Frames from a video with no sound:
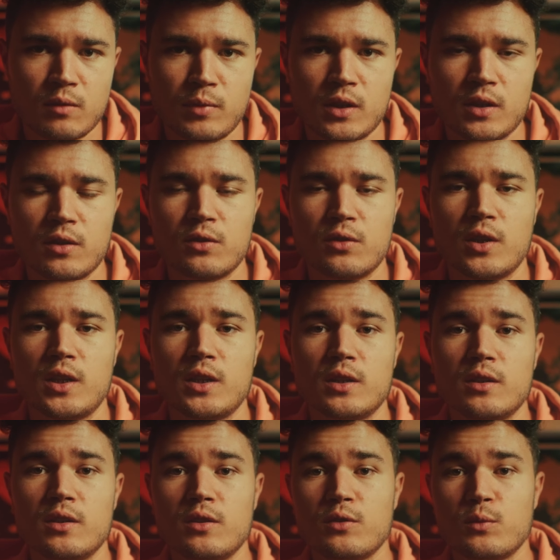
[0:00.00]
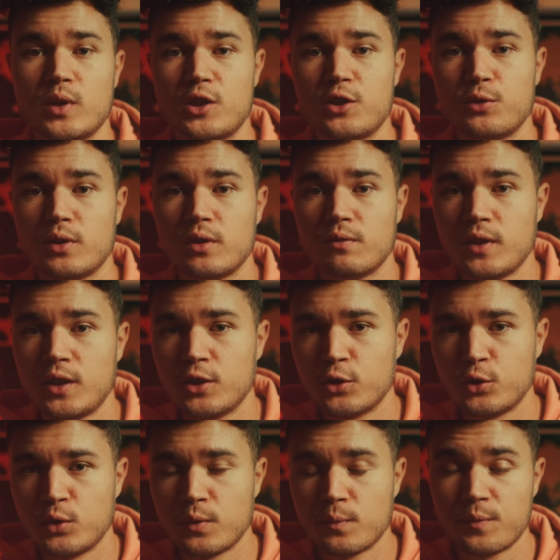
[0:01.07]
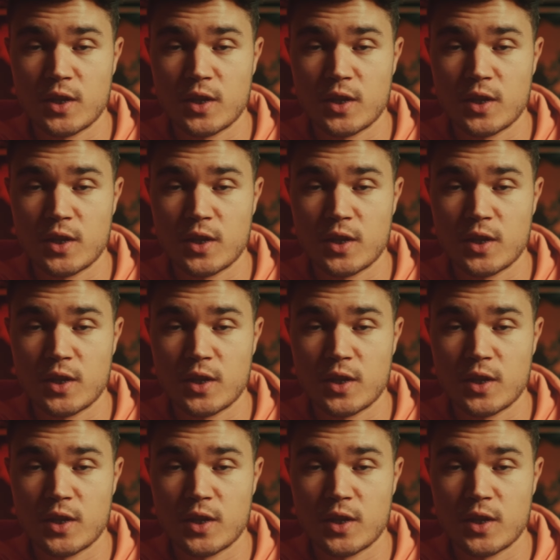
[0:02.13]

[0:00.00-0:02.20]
bit annoying when shooting video,